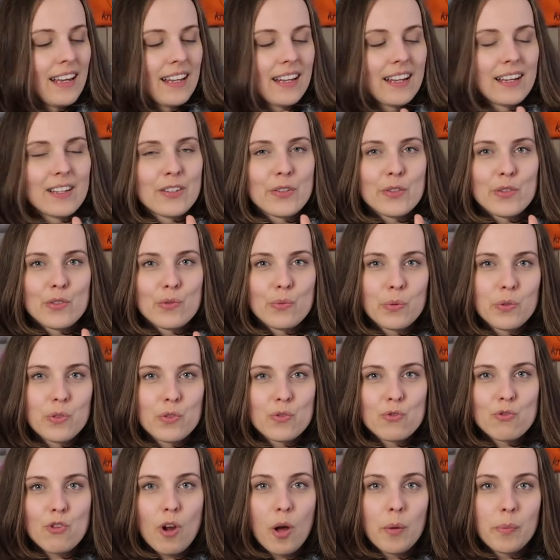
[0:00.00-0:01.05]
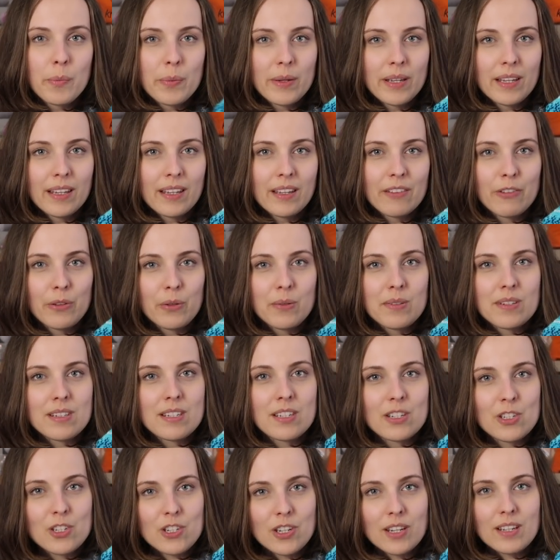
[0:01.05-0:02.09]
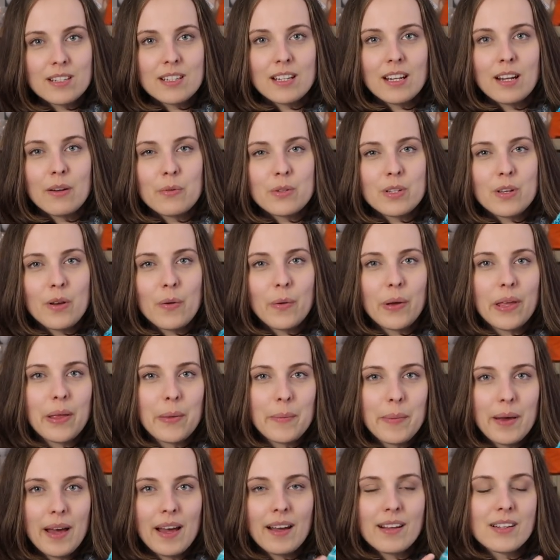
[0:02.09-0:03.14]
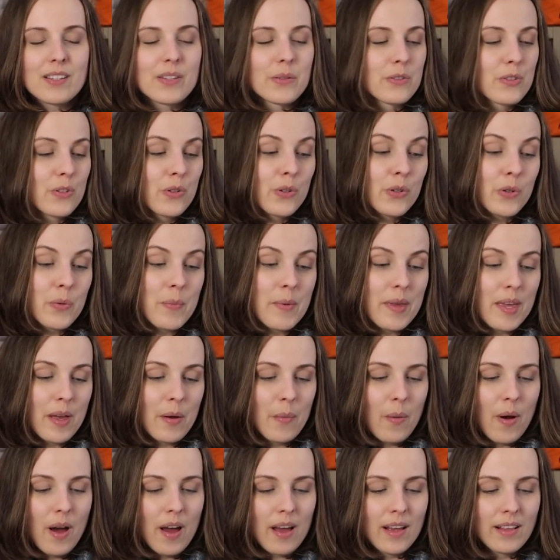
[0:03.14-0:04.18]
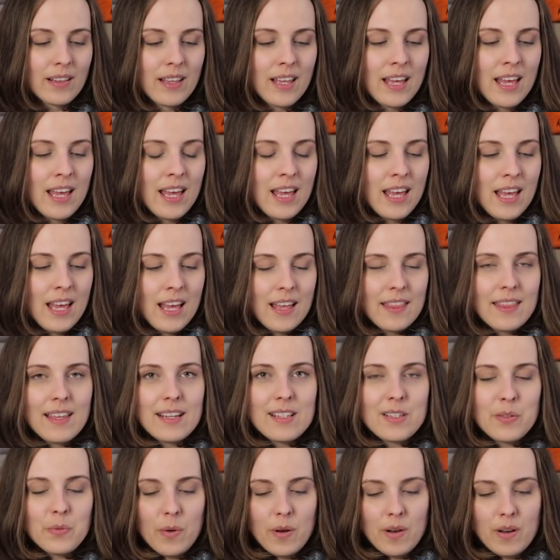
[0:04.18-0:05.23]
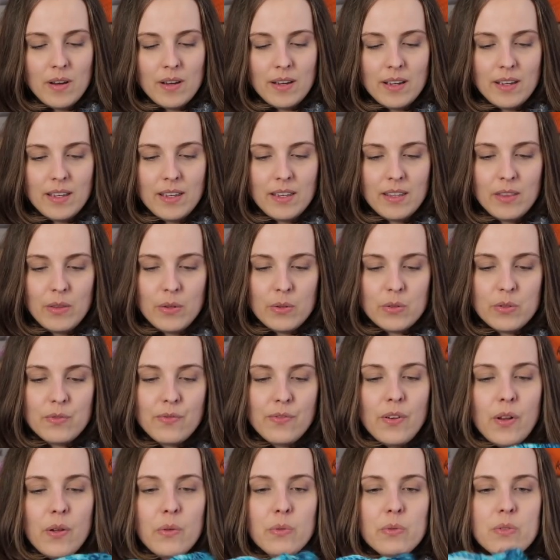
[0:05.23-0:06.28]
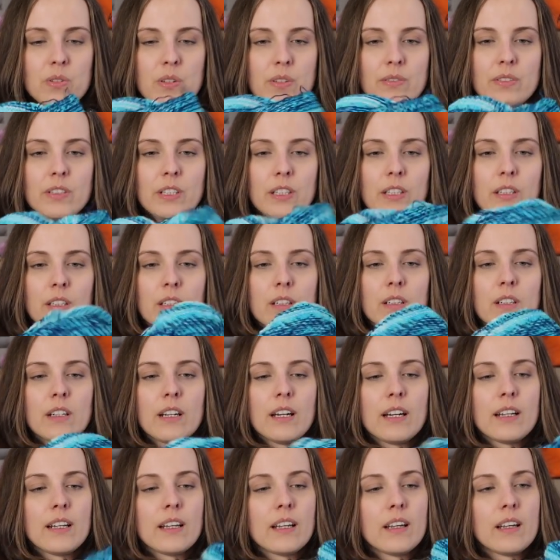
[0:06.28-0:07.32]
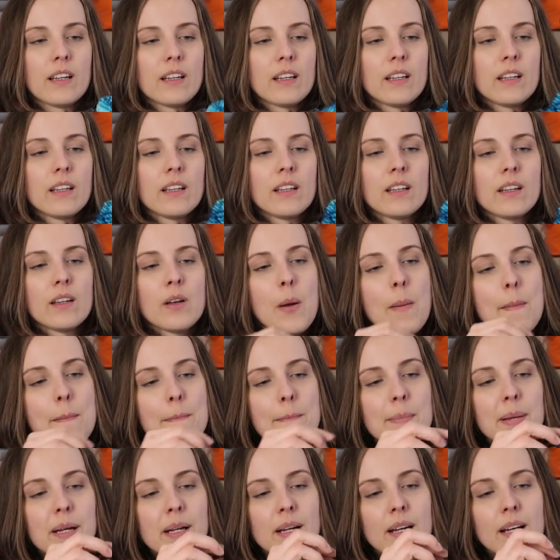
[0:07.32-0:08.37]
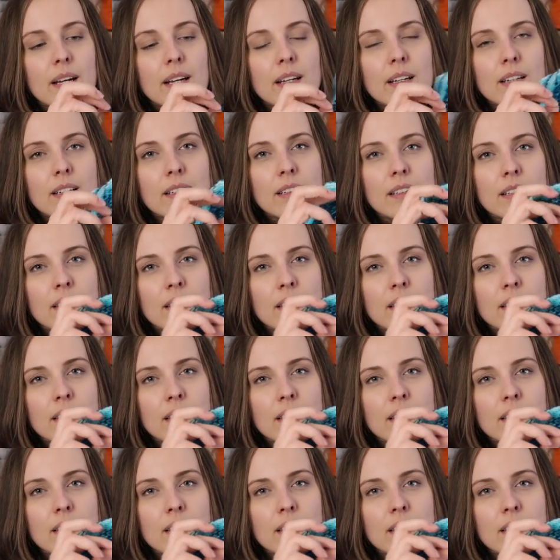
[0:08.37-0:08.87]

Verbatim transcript: and I just was dropping a few stitches and I was going back so it took me a while that's why those floats over here are kind of bigger